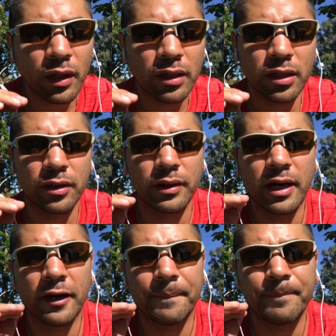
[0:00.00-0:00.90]
You know,
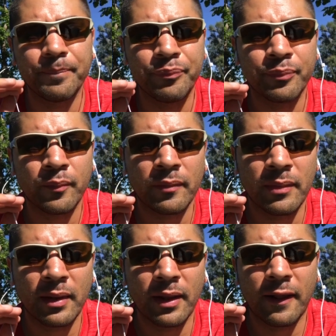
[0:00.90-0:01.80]
um,
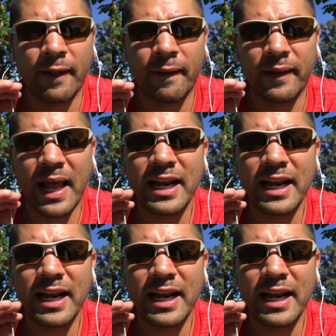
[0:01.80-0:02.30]
and